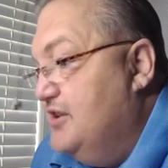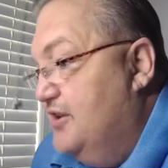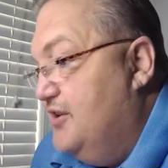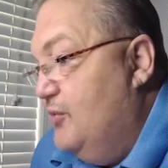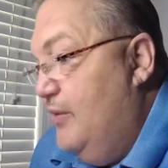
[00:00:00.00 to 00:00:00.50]

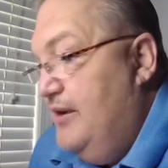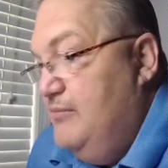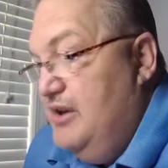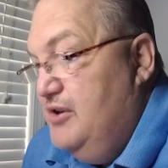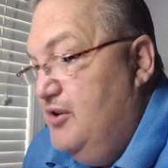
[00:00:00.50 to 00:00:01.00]
Let their way
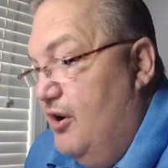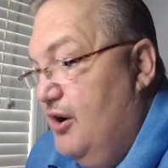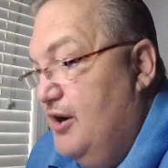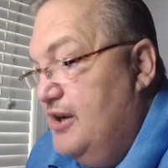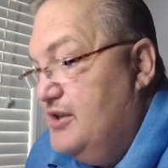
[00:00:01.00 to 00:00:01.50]
be
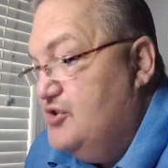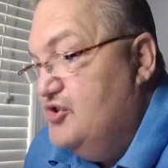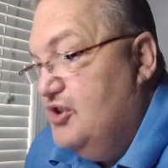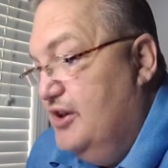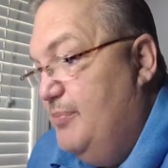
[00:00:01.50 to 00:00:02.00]
dark and
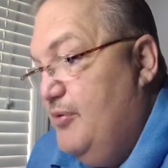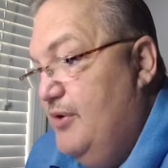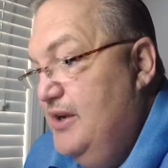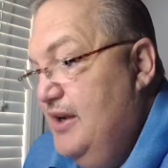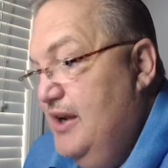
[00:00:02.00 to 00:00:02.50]

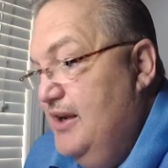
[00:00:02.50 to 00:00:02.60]
slippery.